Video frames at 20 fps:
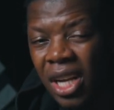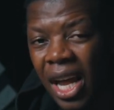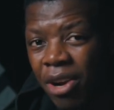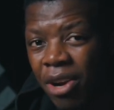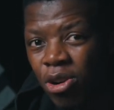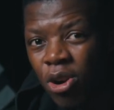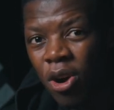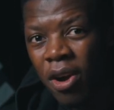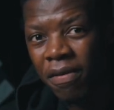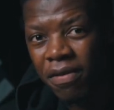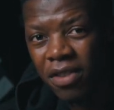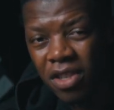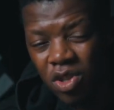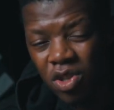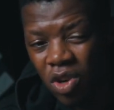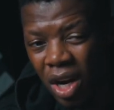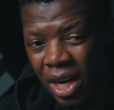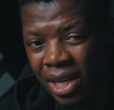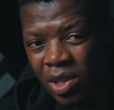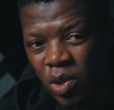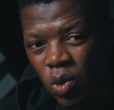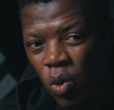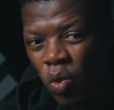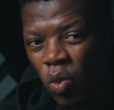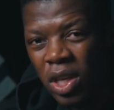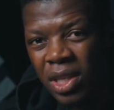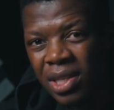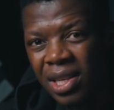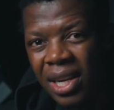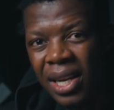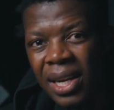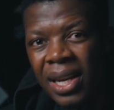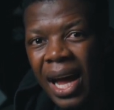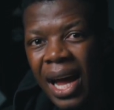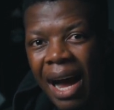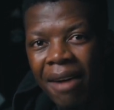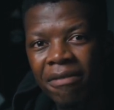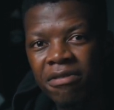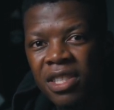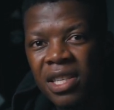I don't know if he's trying to squeeze it in.
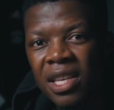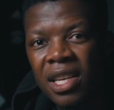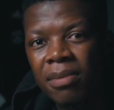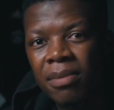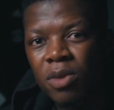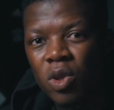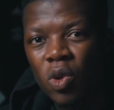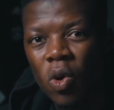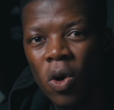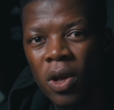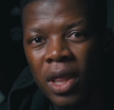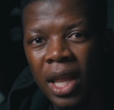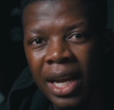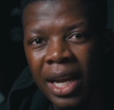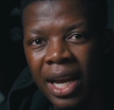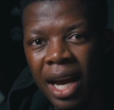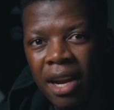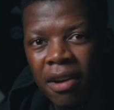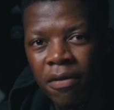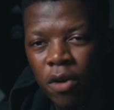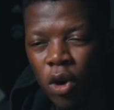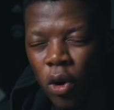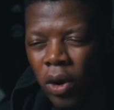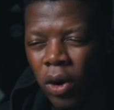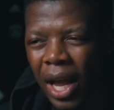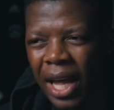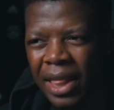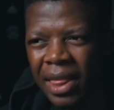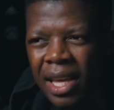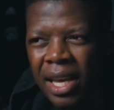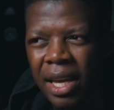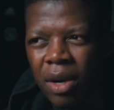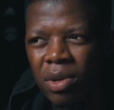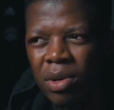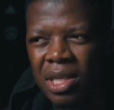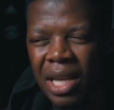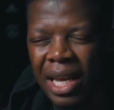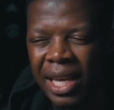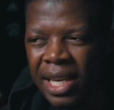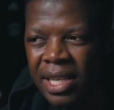I've seen him score that kind of goal. I think it
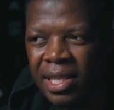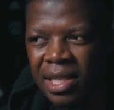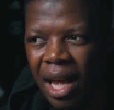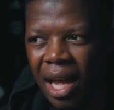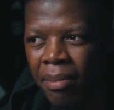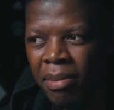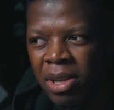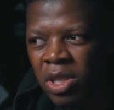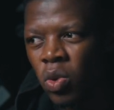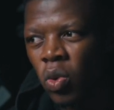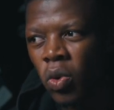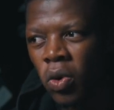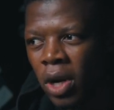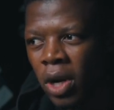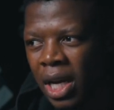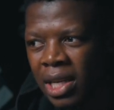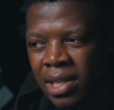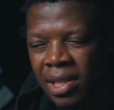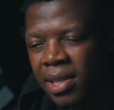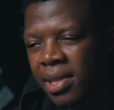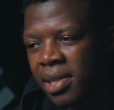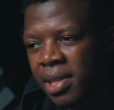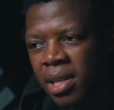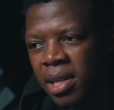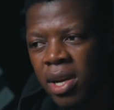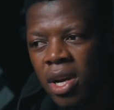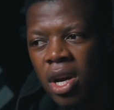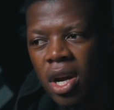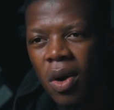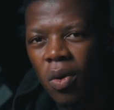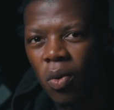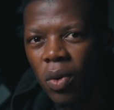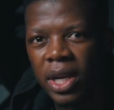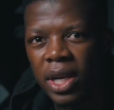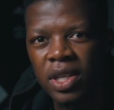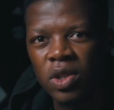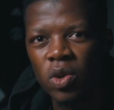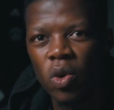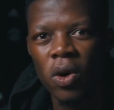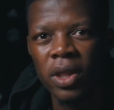was against Amazulu last season when
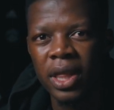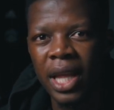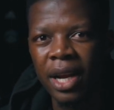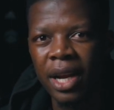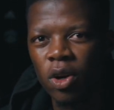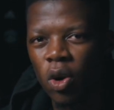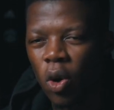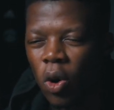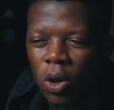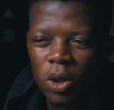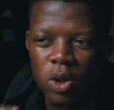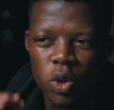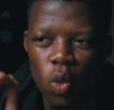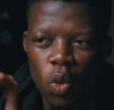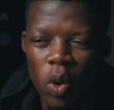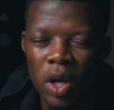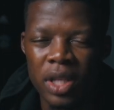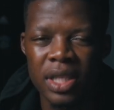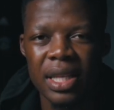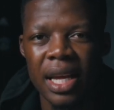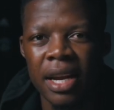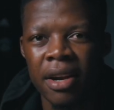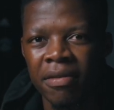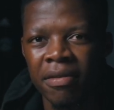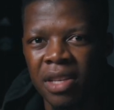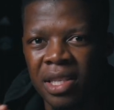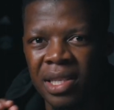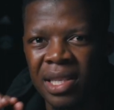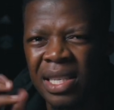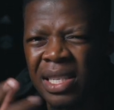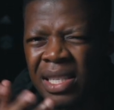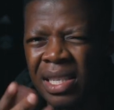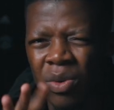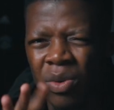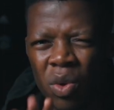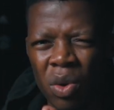he scored that goal towards the end of the season.